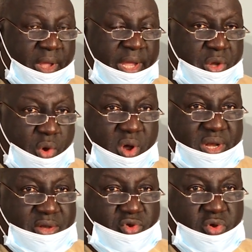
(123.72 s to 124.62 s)
In
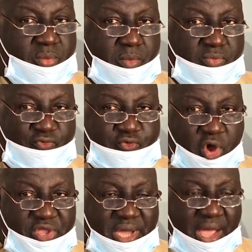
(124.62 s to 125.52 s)
order to
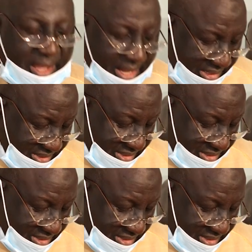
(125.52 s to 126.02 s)
forge ahead,